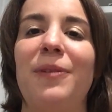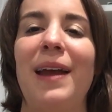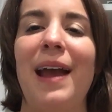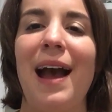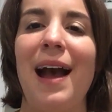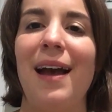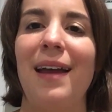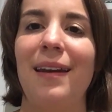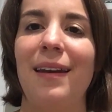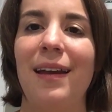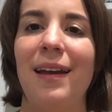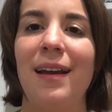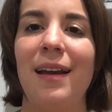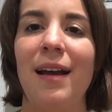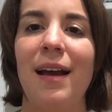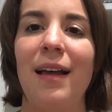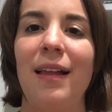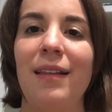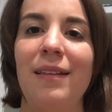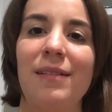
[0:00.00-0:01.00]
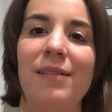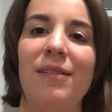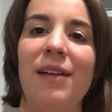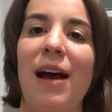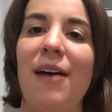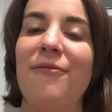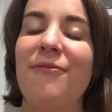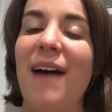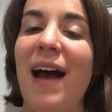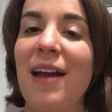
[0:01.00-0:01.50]
We had
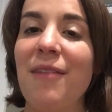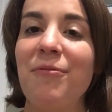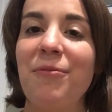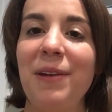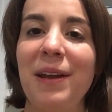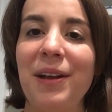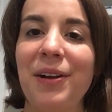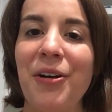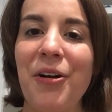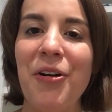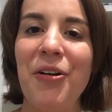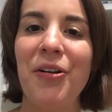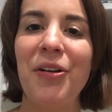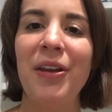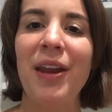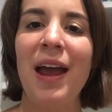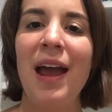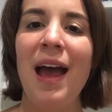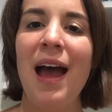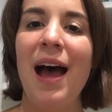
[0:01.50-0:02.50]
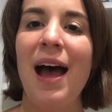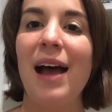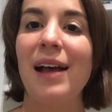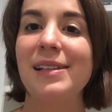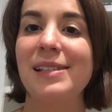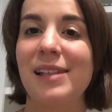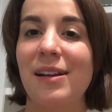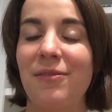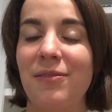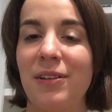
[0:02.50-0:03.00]
a 5-week-old,
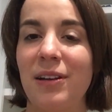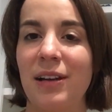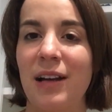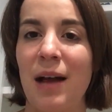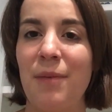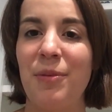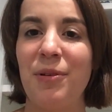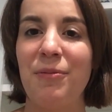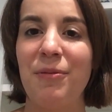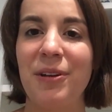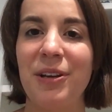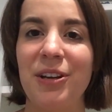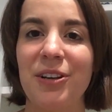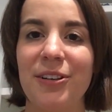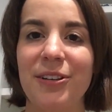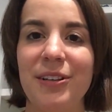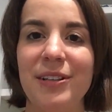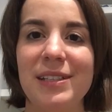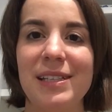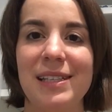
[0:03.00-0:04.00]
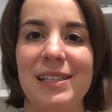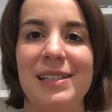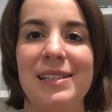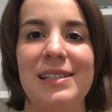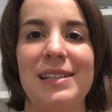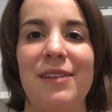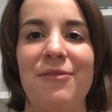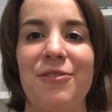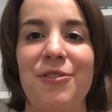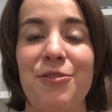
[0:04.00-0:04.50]
a couple 1-year-olds, and
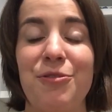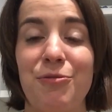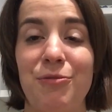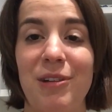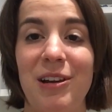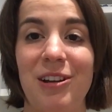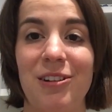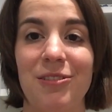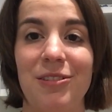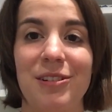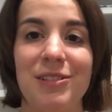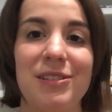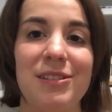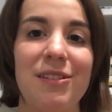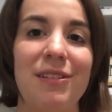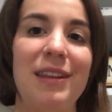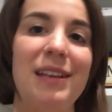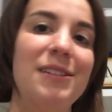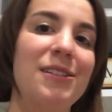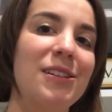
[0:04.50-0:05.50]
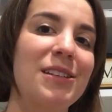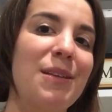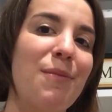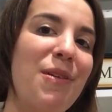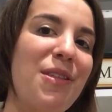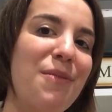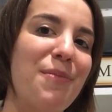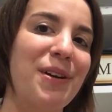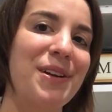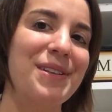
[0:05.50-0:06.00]
several 3-year-olds. So these are some
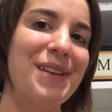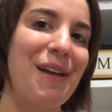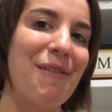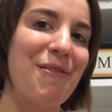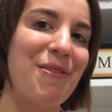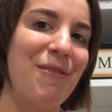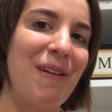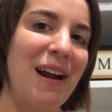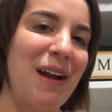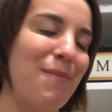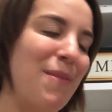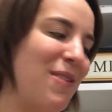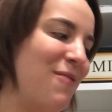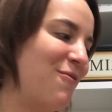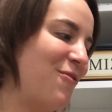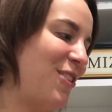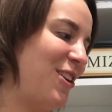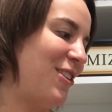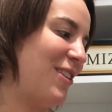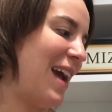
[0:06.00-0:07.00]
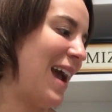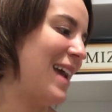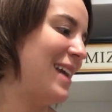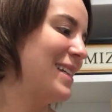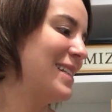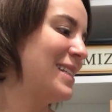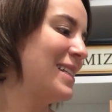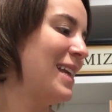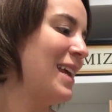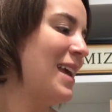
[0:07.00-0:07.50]
of the books I would recommend for you
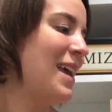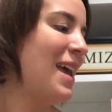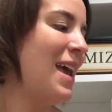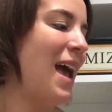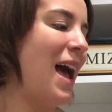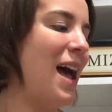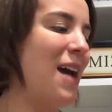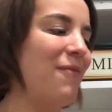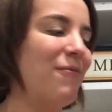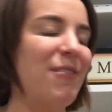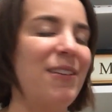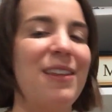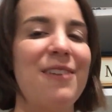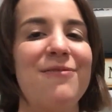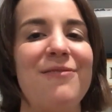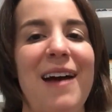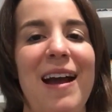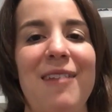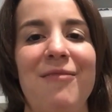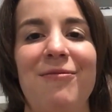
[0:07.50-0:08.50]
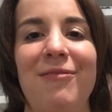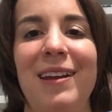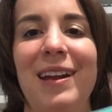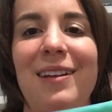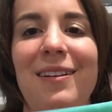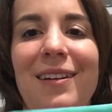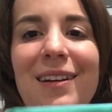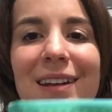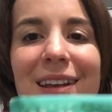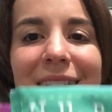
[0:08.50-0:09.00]
guys. For the
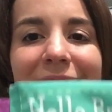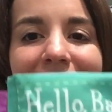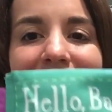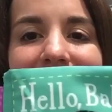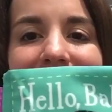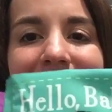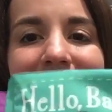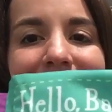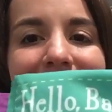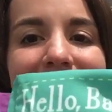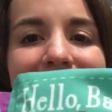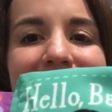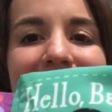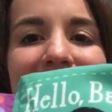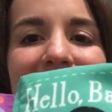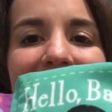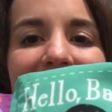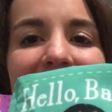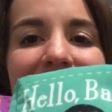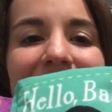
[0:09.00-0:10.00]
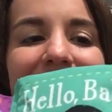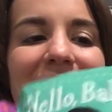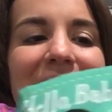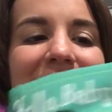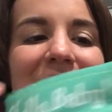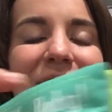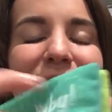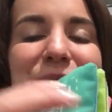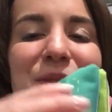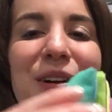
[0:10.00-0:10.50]
5-week-old, this cute
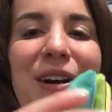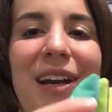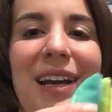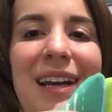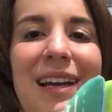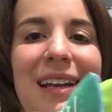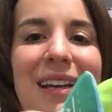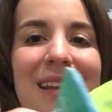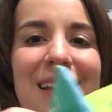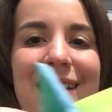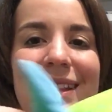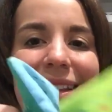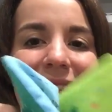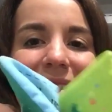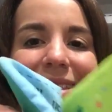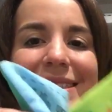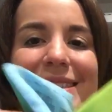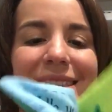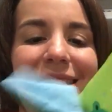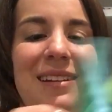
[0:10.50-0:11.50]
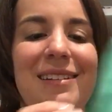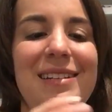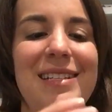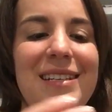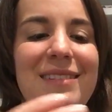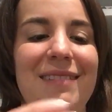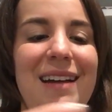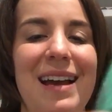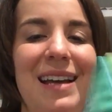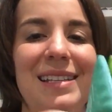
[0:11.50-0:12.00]
new book. This is new
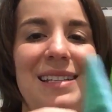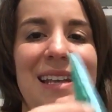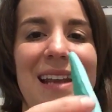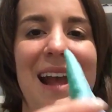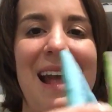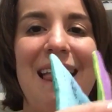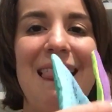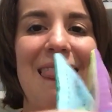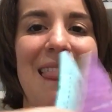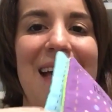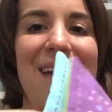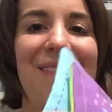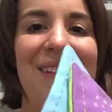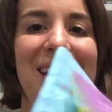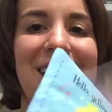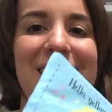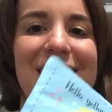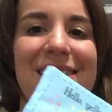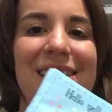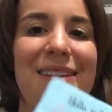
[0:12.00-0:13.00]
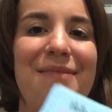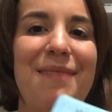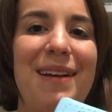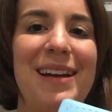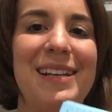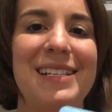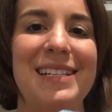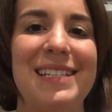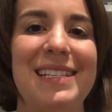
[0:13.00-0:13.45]
to us and I love it so much.